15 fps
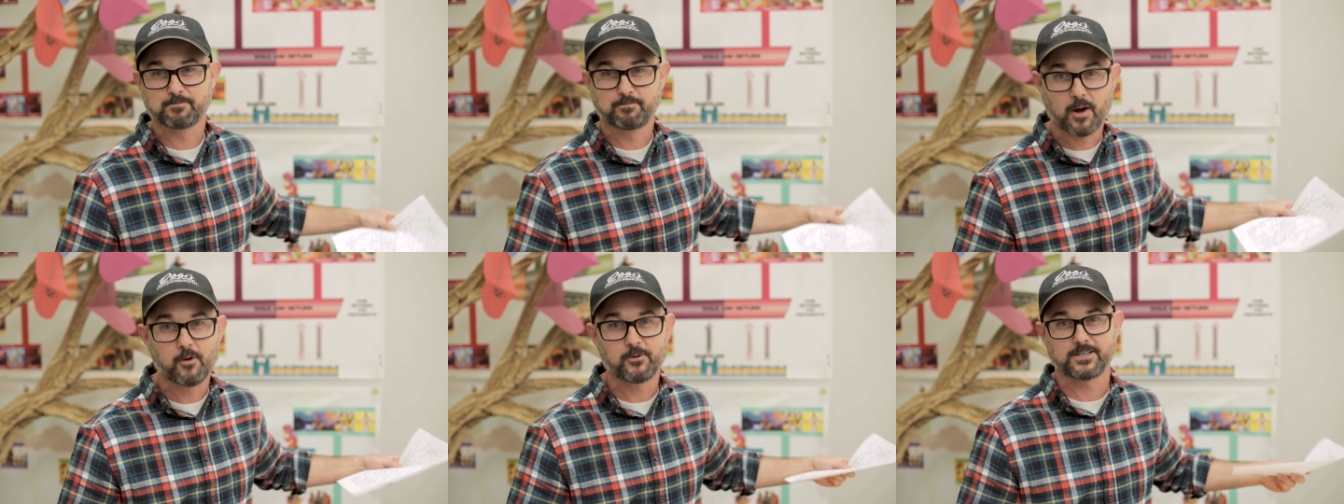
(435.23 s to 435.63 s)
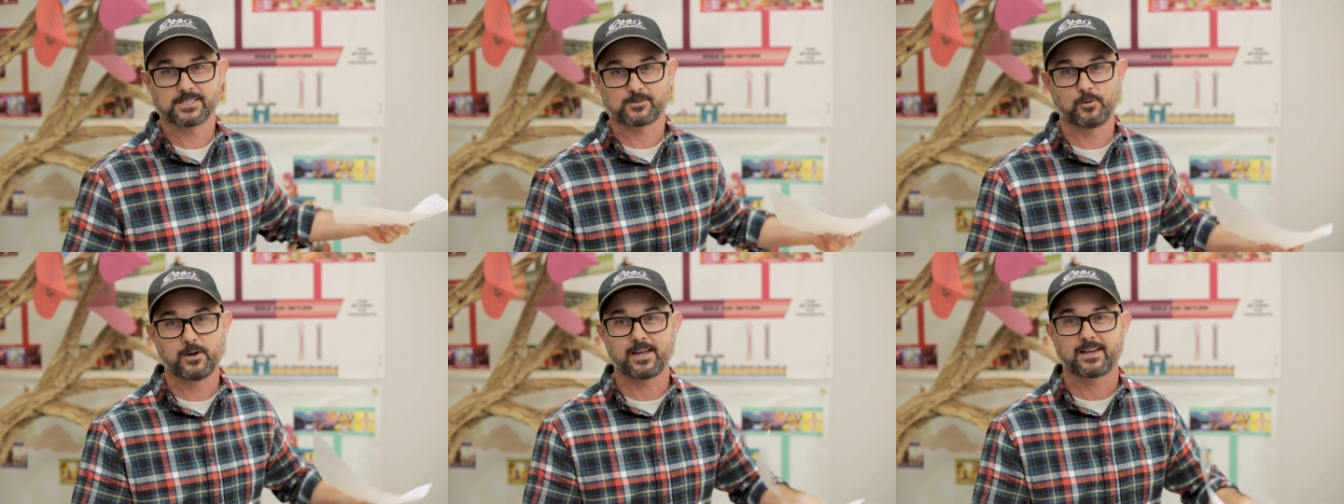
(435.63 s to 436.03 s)

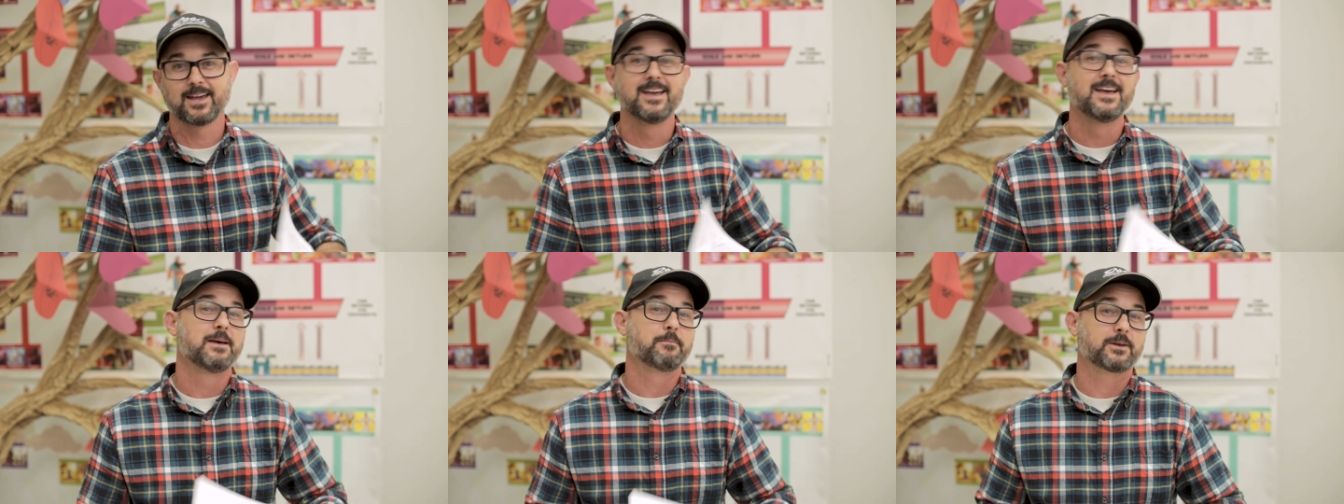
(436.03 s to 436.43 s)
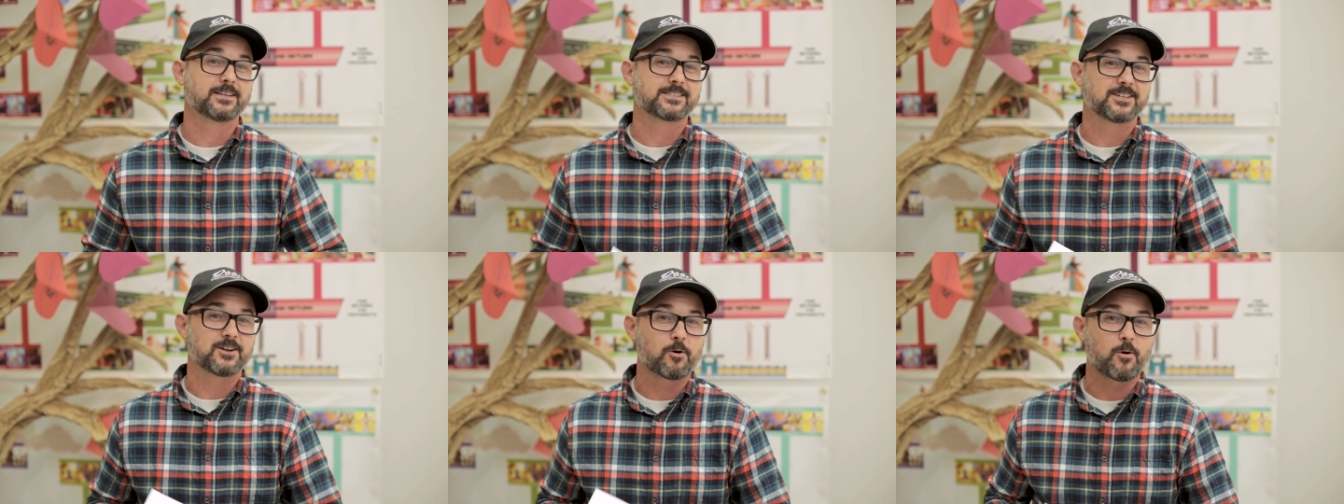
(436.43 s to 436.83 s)
bonus week.
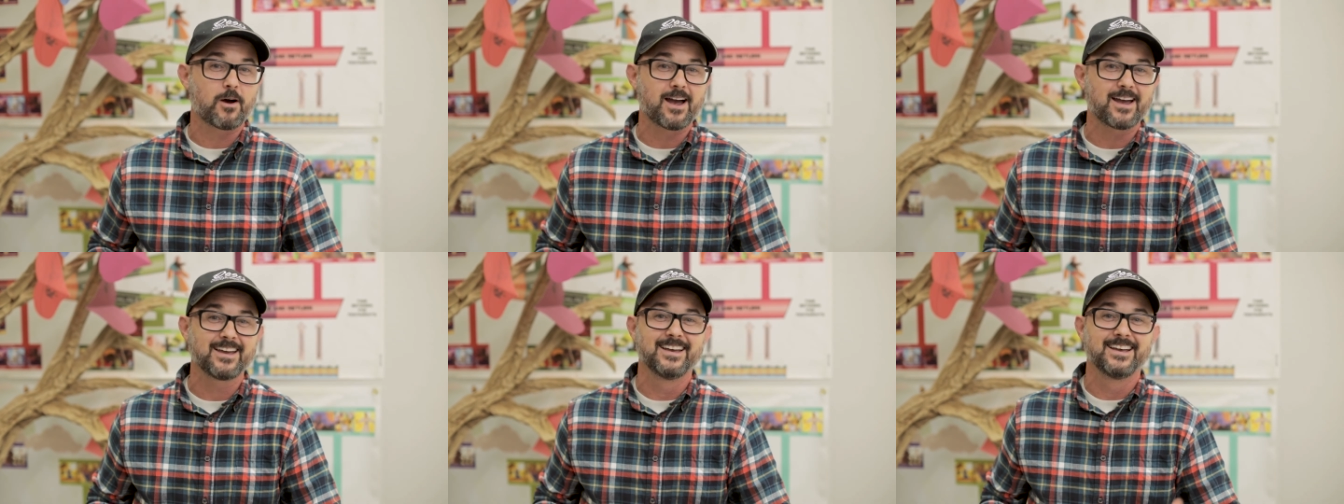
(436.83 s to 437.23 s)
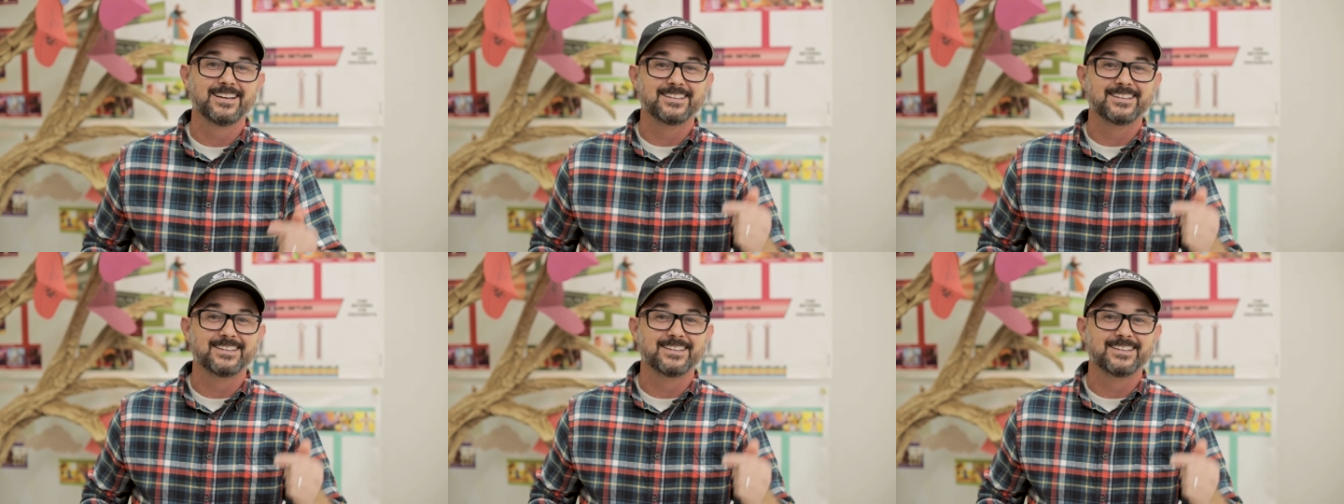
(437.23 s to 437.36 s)
Because you know why?